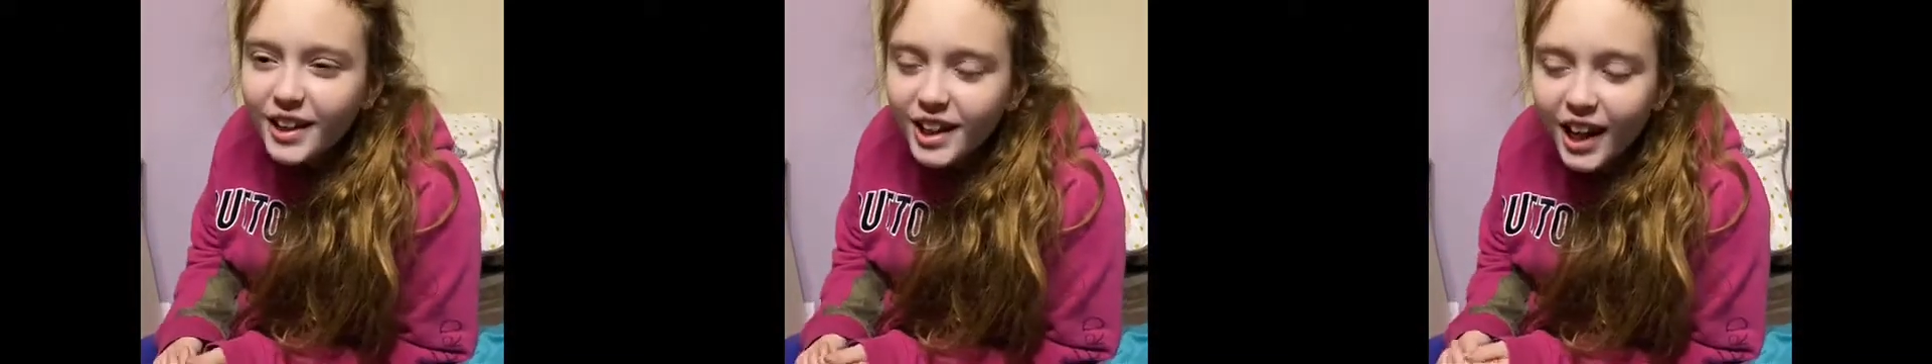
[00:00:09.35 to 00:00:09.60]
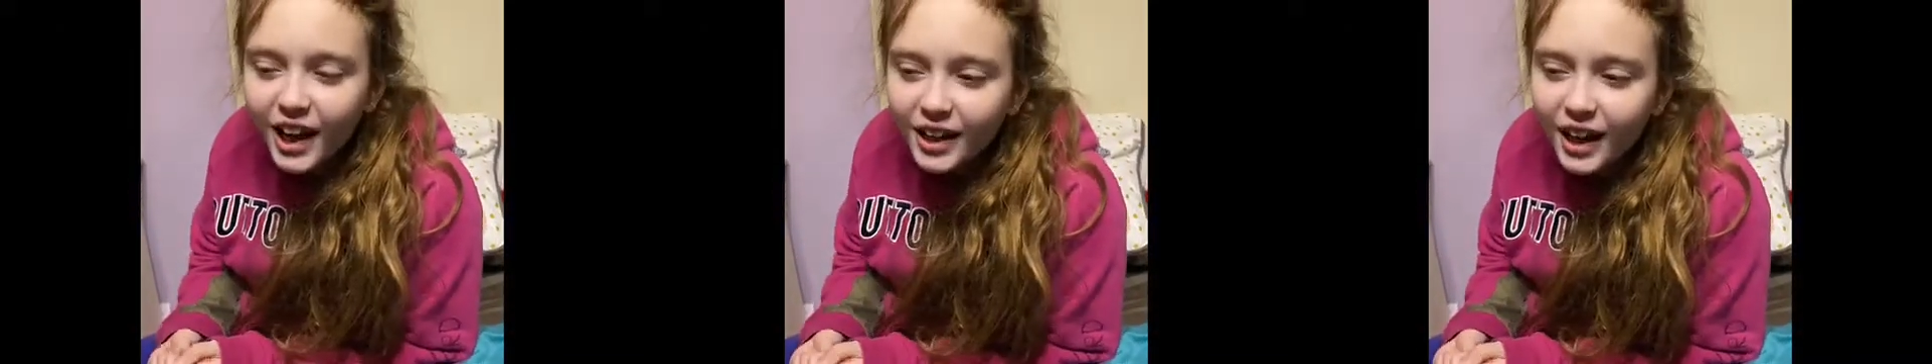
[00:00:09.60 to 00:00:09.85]

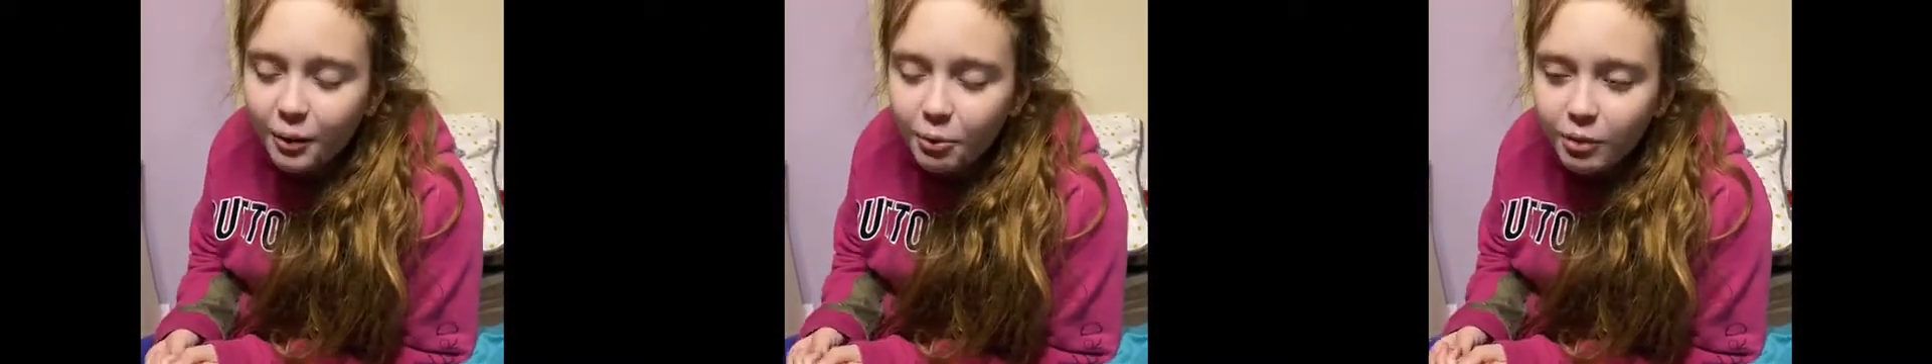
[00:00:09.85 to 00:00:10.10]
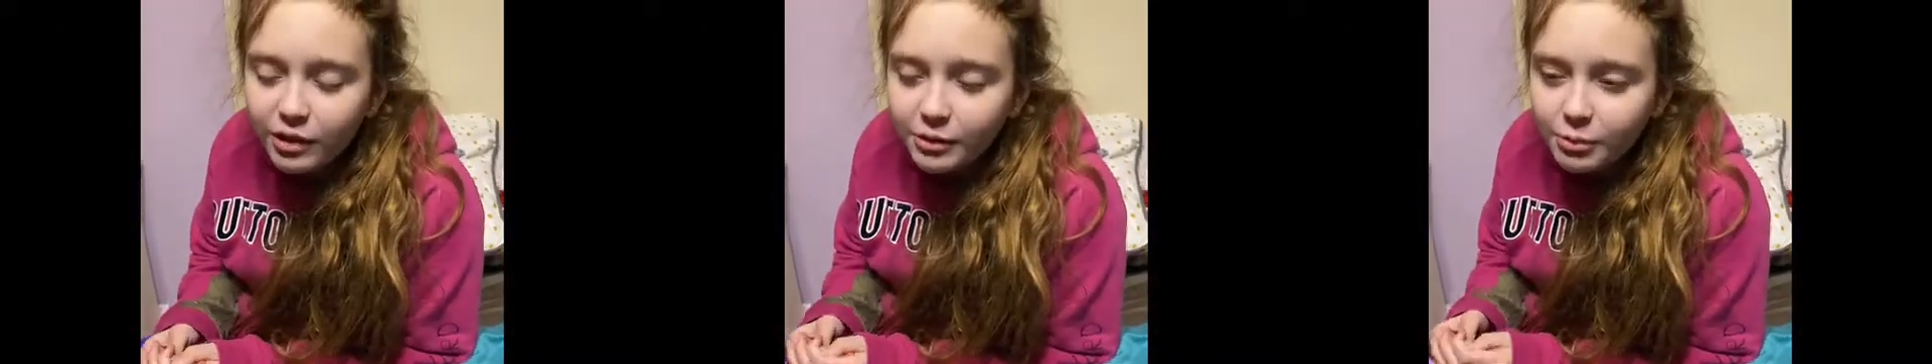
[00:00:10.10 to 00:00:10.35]
and I'm
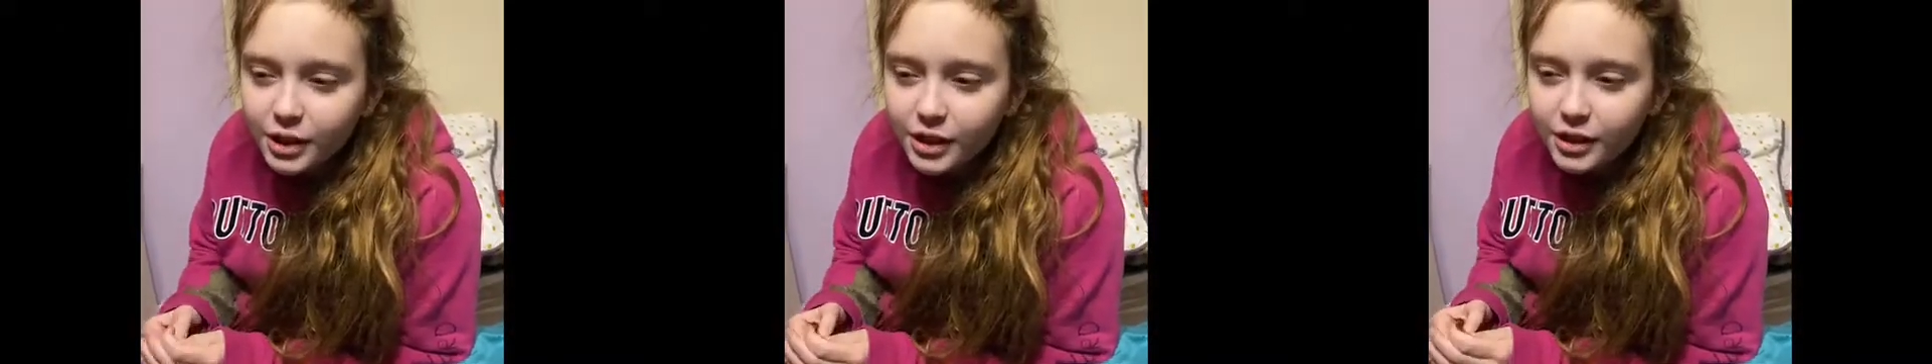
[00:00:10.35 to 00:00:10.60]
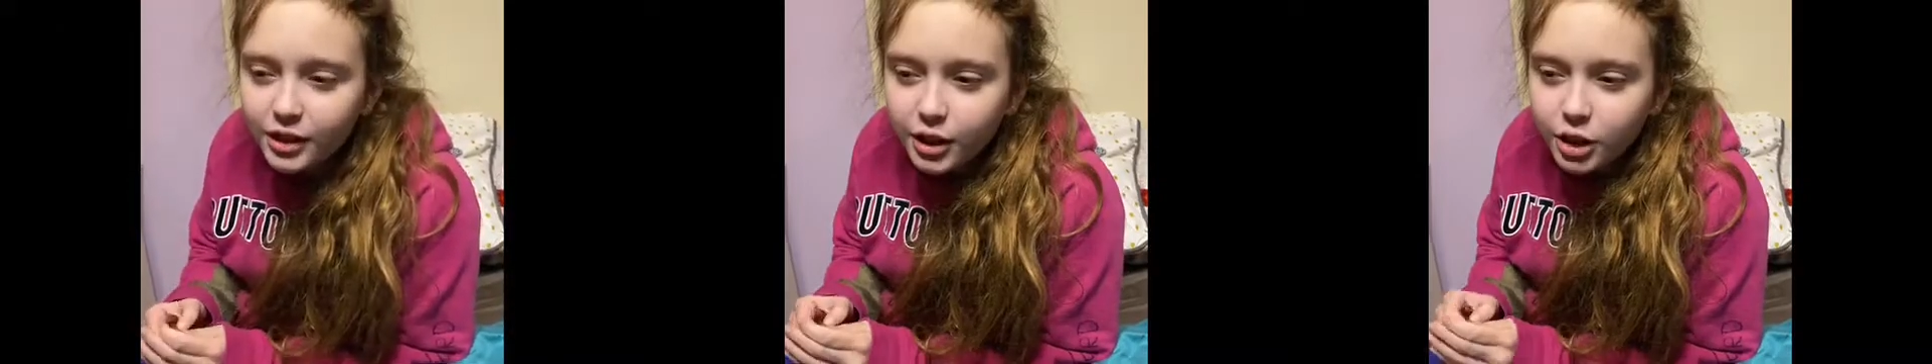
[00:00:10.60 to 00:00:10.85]
going to
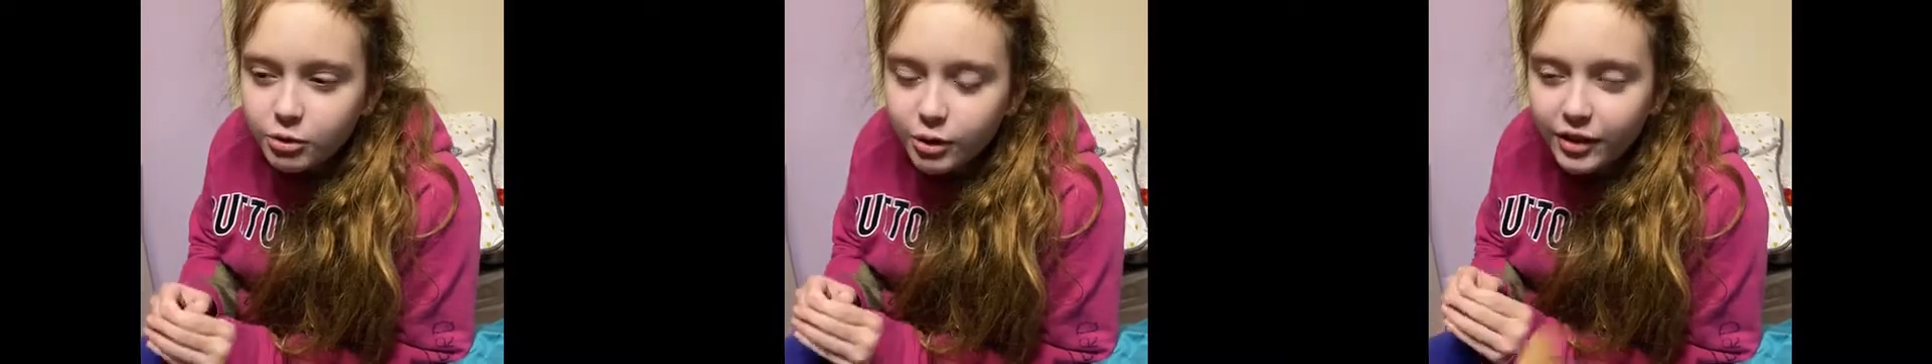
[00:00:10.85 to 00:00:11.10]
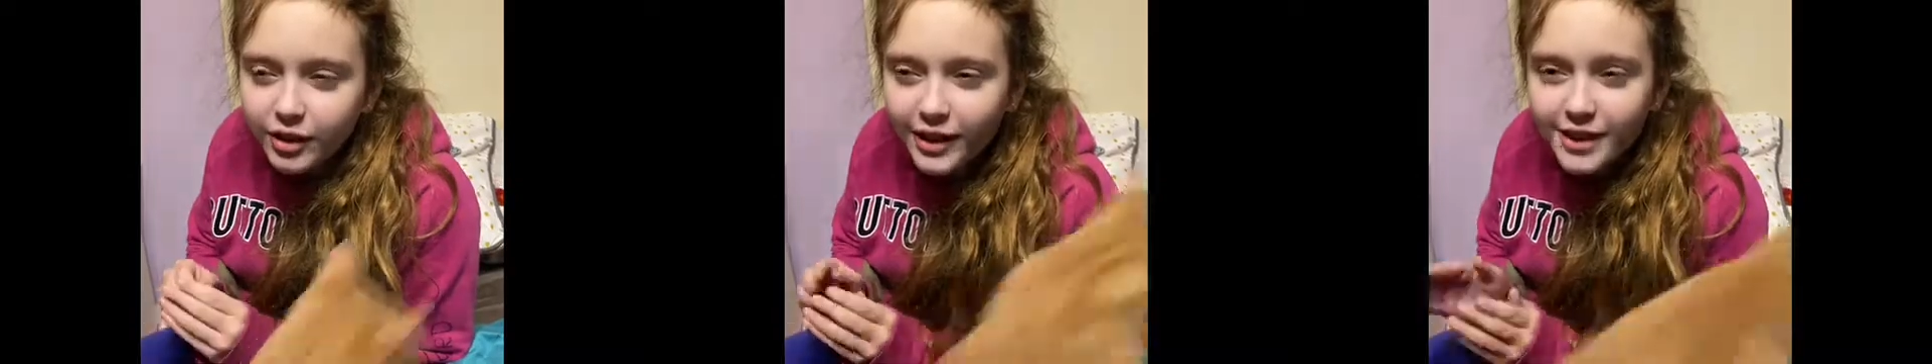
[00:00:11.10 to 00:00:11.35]
be doing
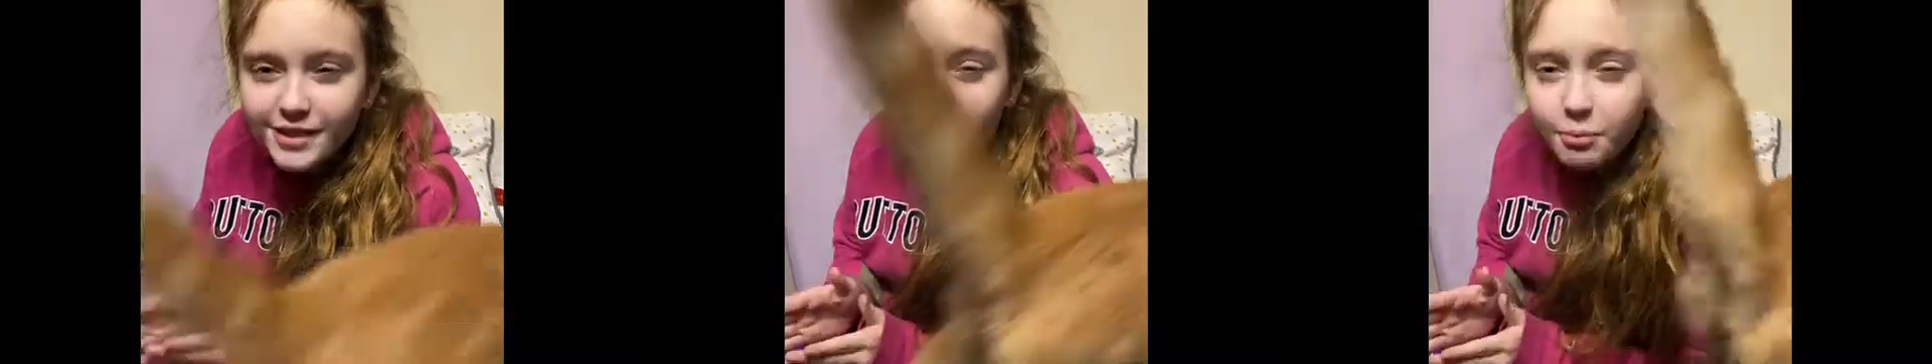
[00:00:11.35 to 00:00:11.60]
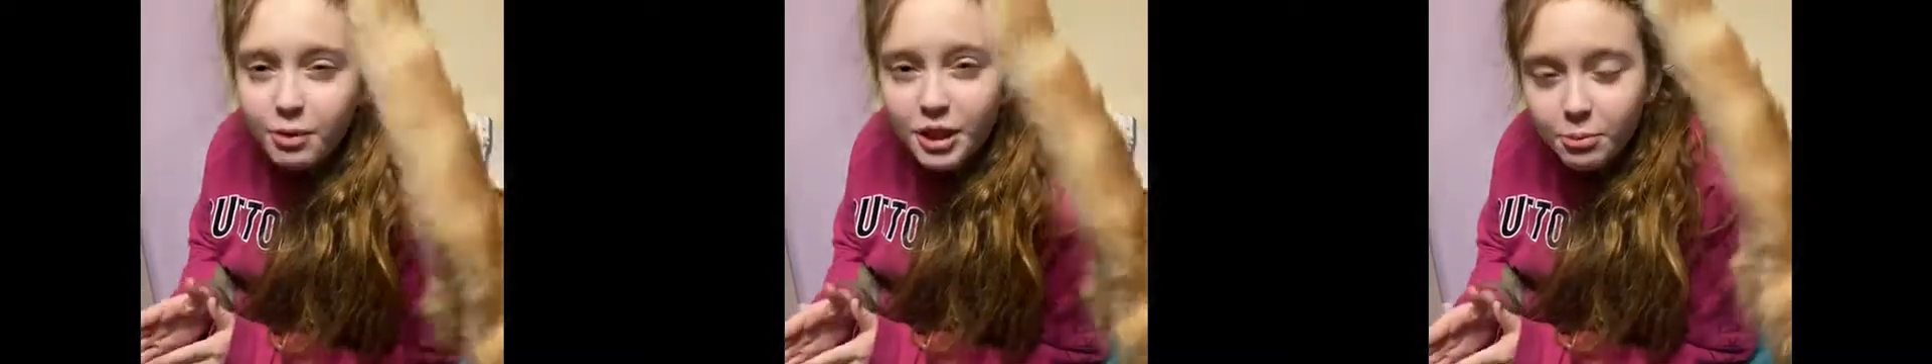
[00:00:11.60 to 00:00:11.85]
the Guess That
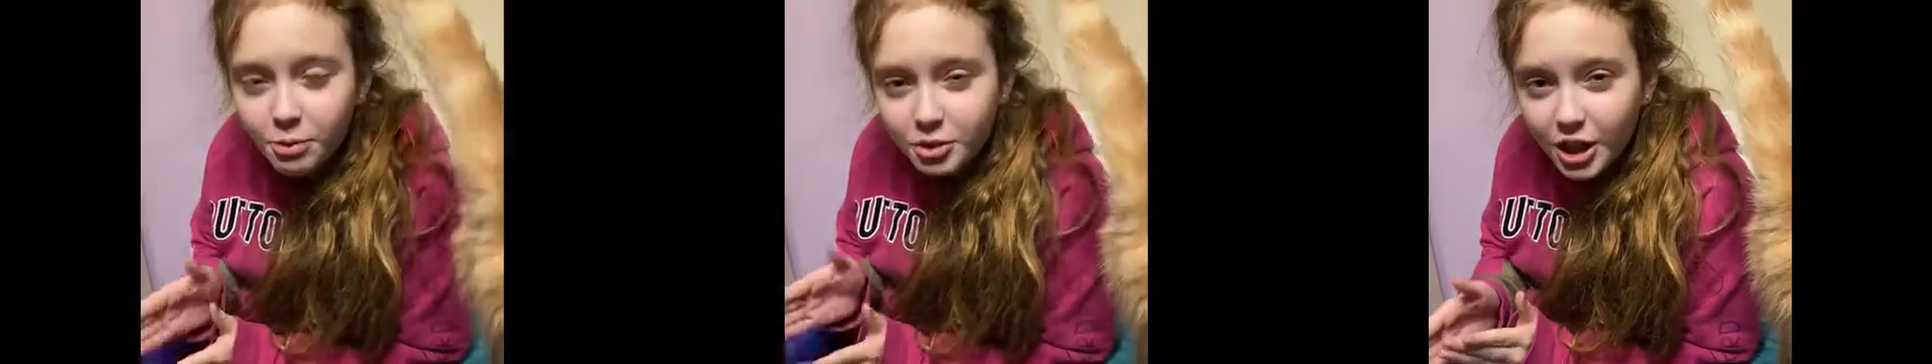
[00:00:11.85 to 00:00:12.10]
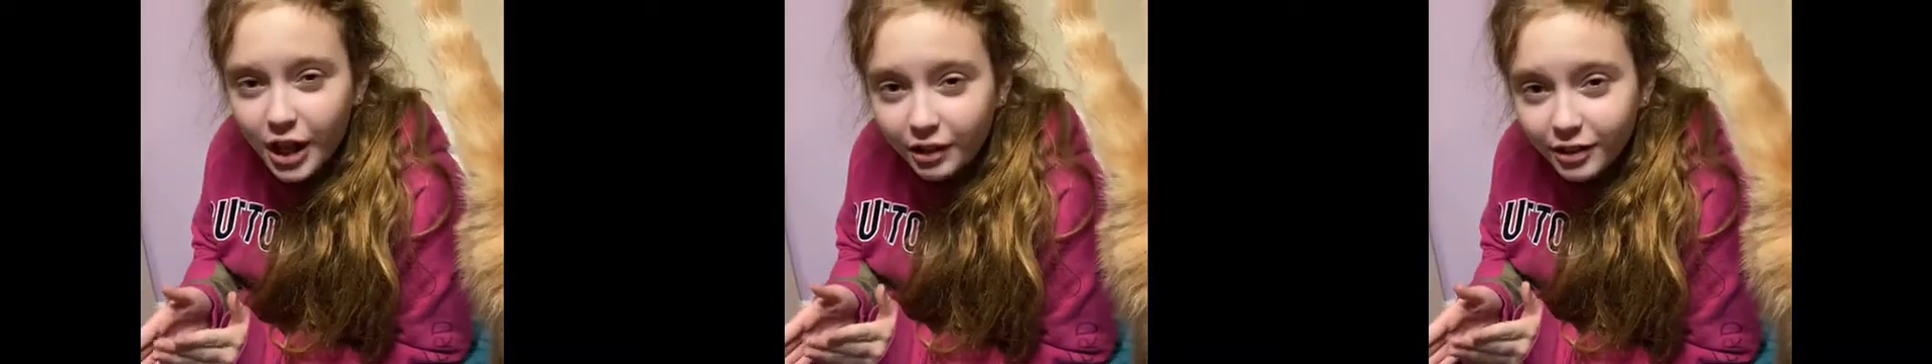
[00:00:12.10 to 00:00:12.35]
Beanie Boo
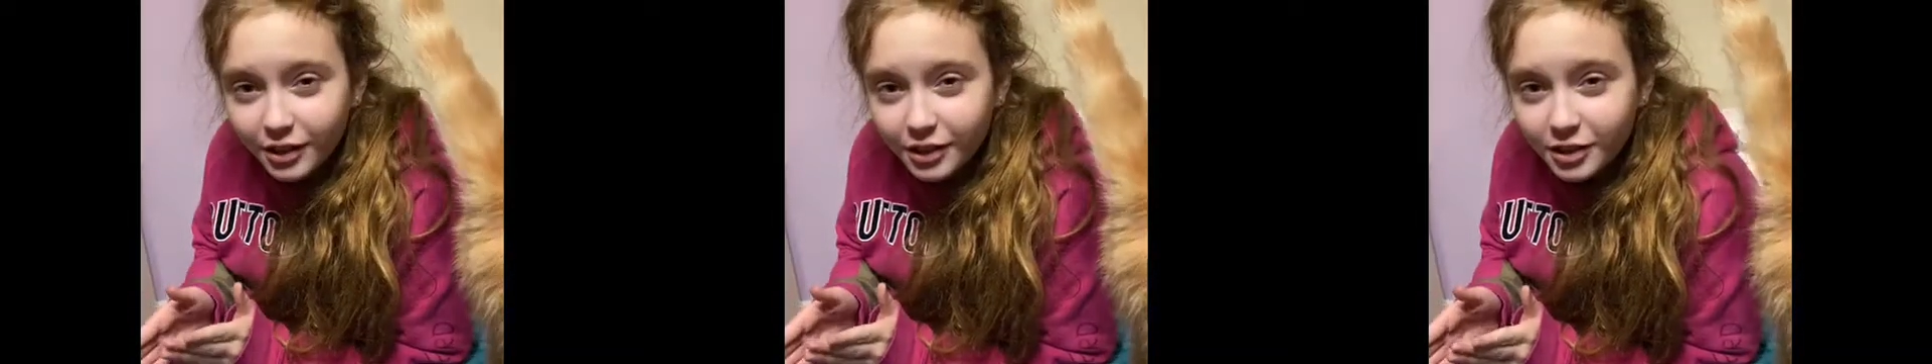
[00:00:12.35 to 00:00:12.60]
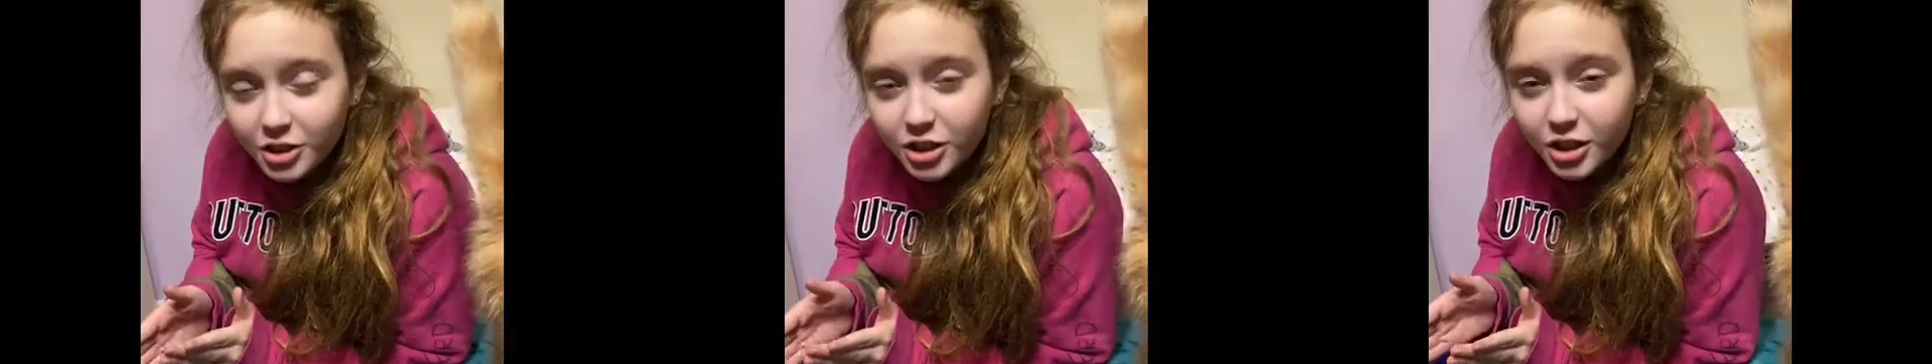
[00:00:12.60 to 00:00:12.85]

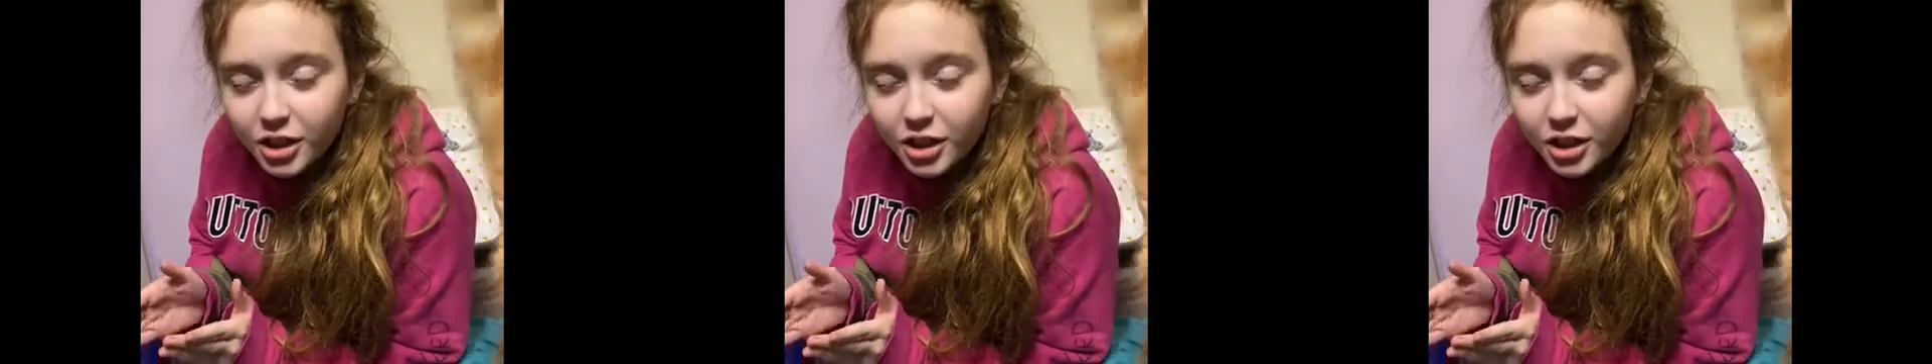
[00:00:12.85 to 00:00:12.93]
challenge.